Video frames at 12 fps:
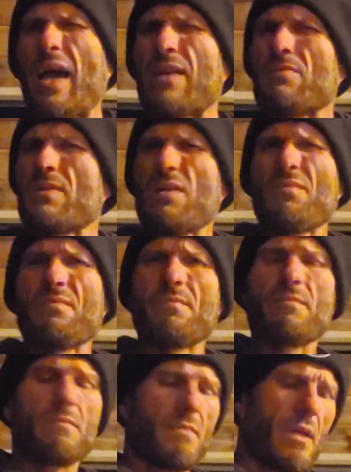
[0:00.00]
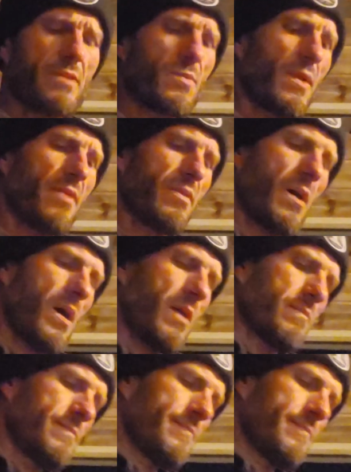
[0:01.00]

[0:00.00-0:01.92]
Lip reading: I don't know. That's what I thought.